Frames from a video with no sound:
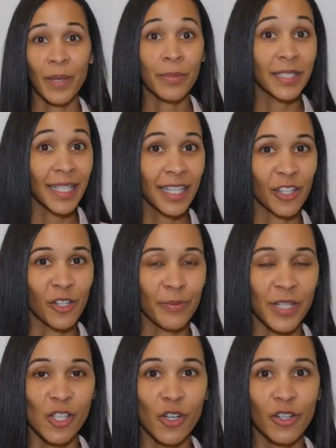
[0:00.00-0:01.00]
In particular,
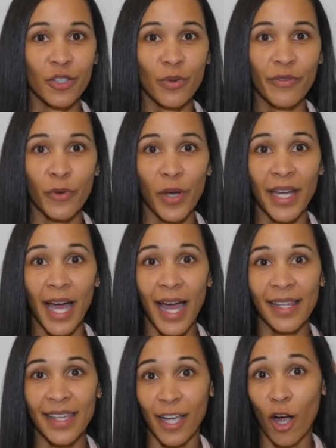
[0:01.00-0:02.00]
be sure to avoid
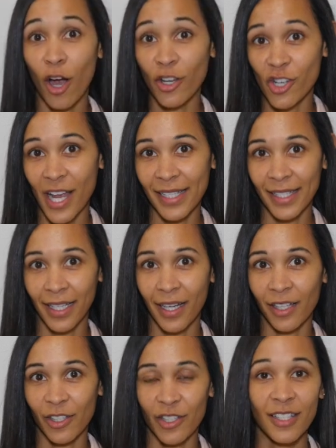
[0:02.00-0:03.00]
highly contrasting
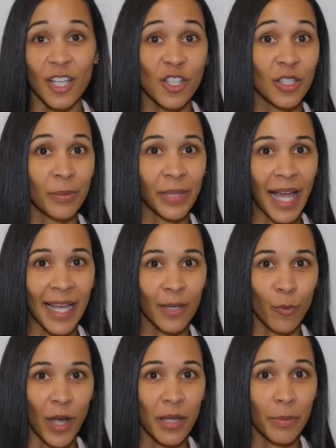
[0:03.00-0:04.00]
colors, such as a black
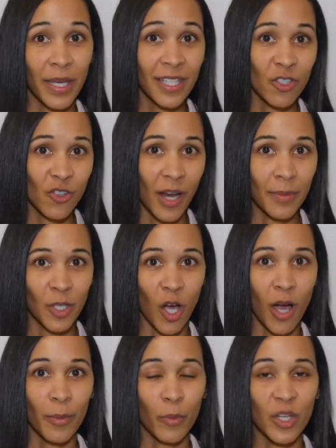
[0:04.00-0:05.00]
and white pinstripe
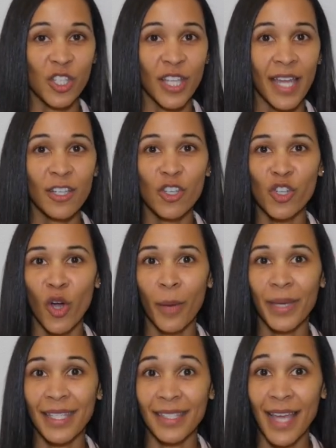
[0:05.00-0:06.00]
top, which tend to show
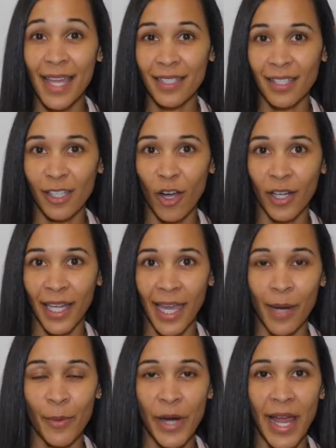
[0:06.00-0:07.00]
up intensely on
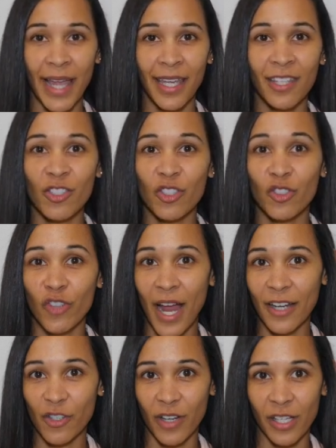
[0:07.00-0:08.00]
camera and can
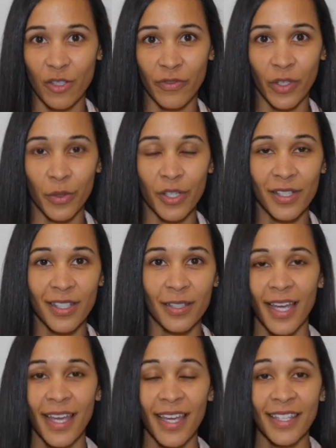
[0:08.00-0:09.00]
distract your
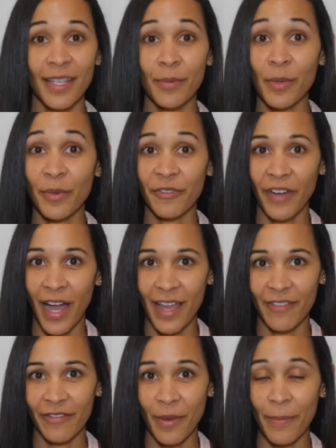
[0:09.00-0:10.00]
interviewers. Tip number
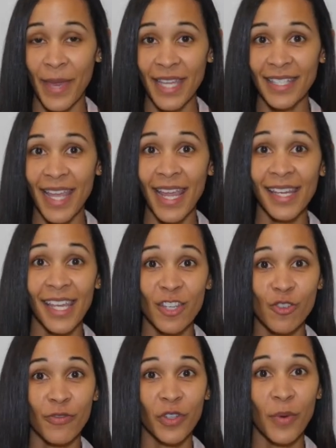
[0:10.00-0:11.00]
five, maintain
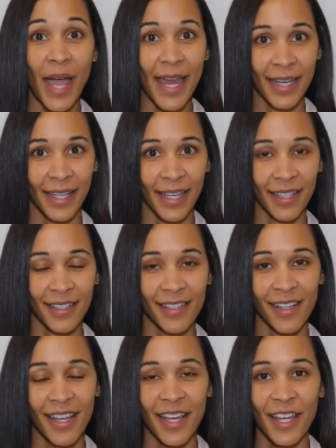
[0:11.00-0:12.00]
interview etiquette.